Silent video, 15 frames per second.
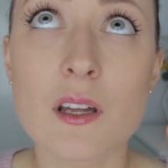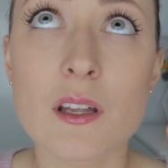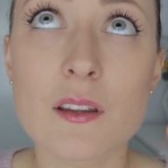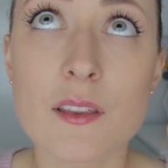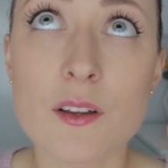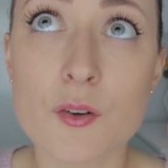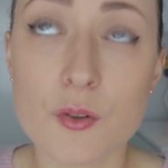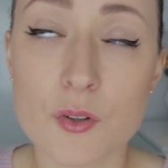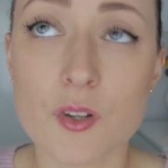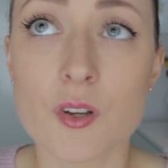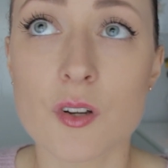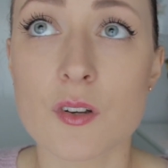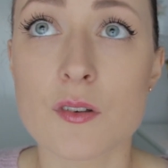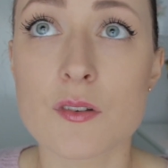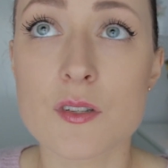the good
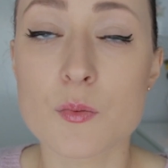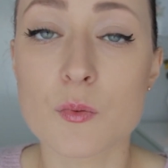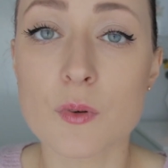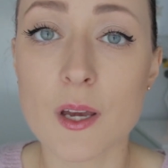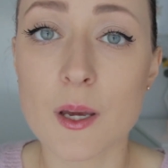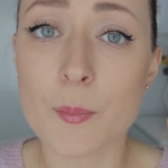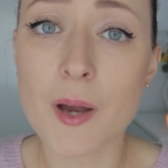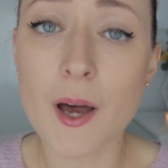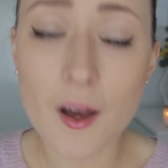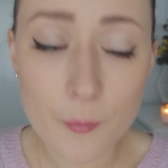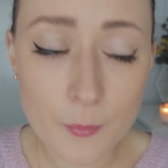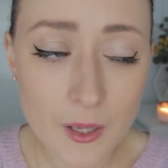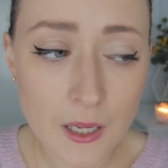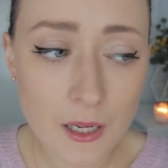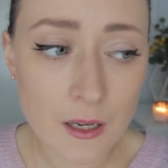news will keep
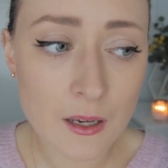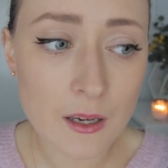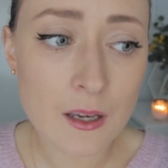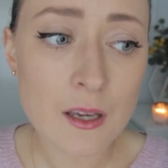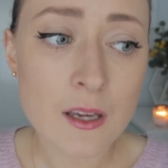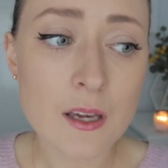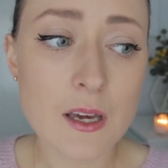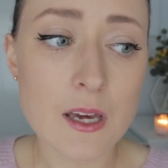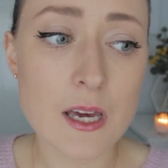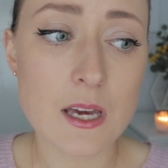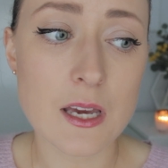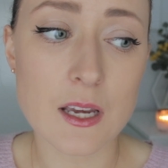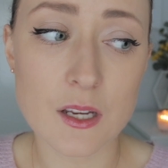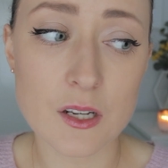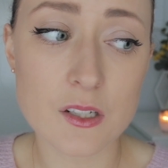coming.
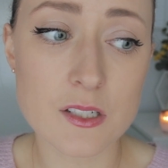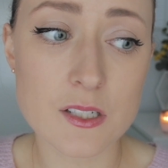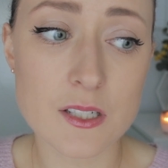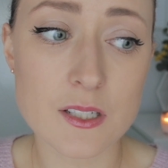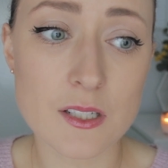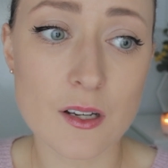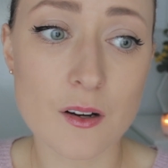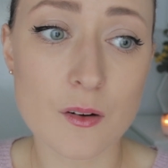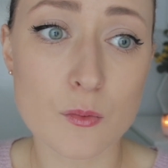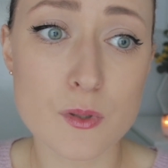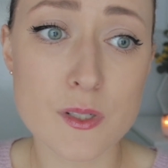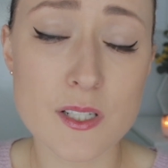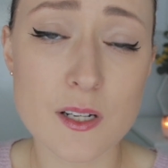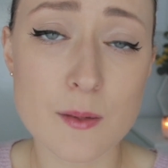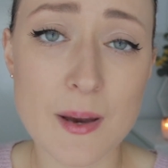It
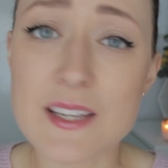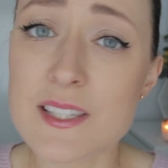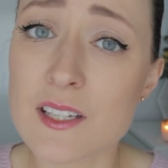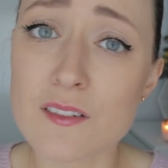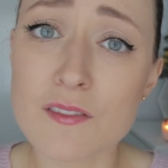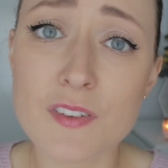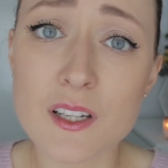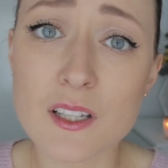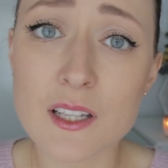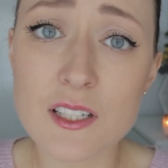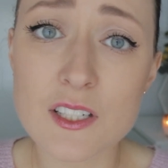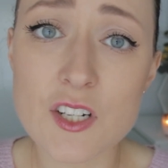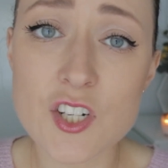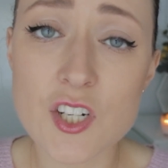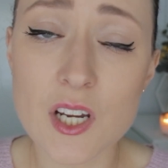was an amazing feeling
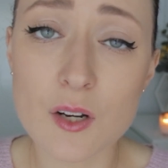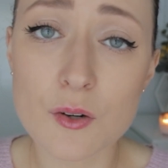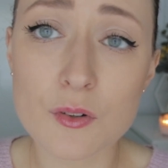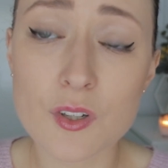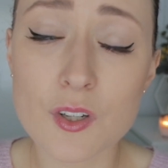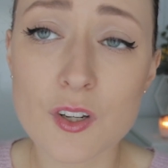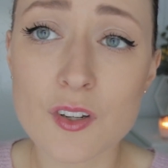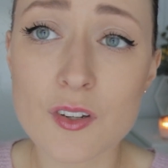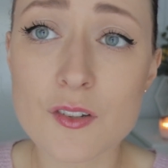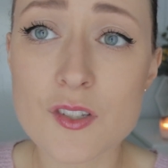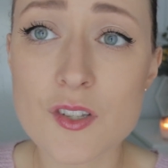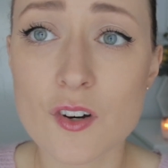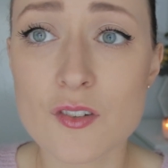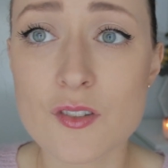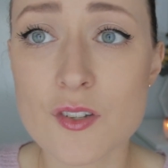to share good
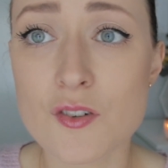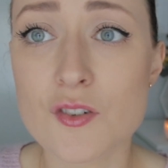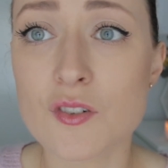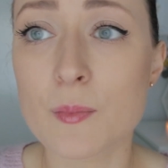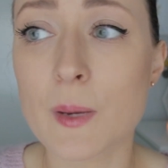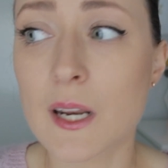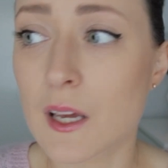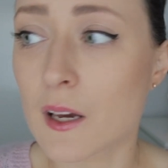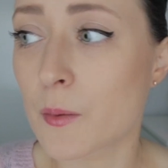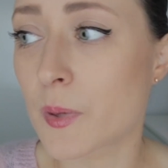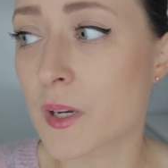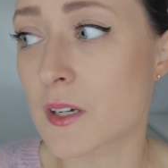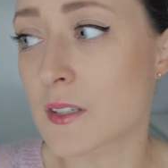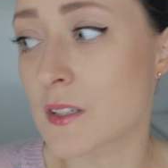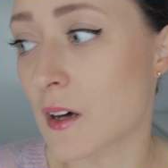news on social media
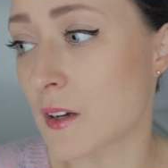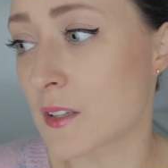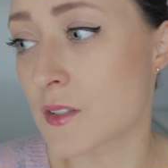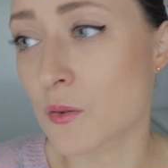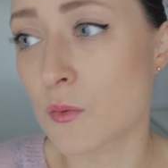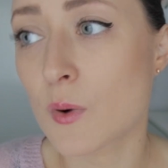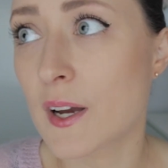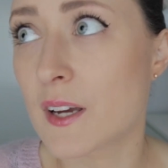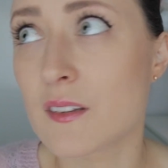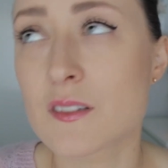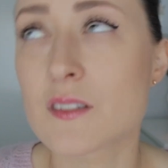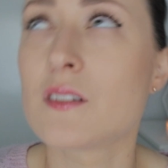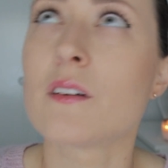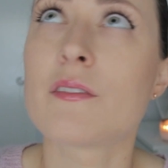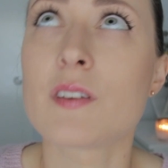because I, it's
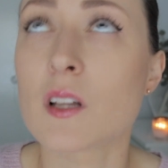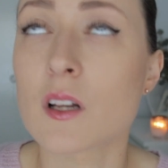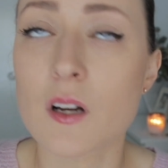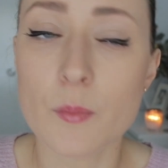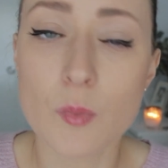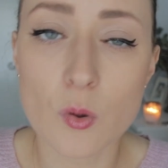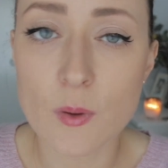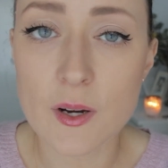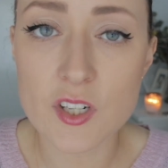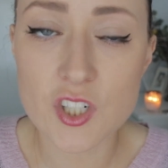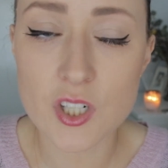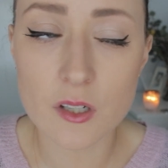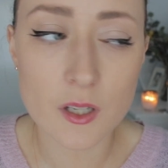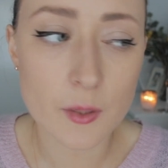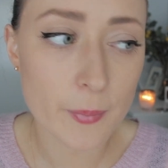always, I feel like I'm always
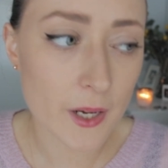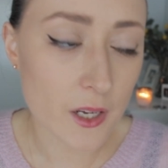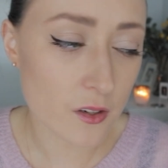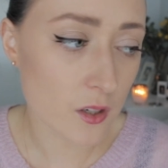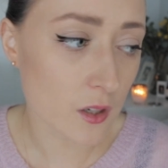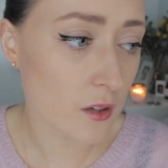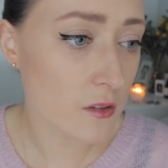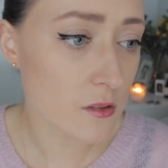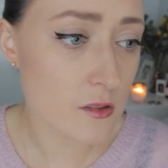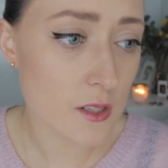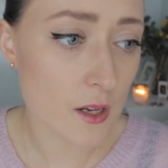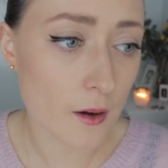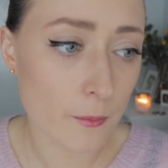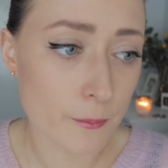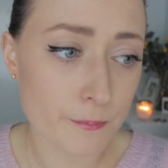sharing bad news.
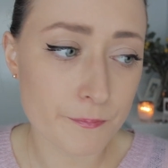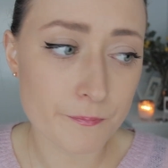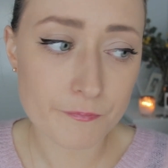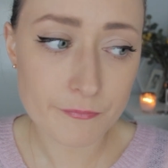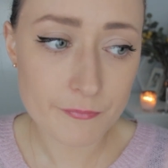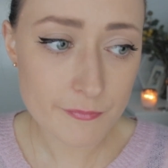Um,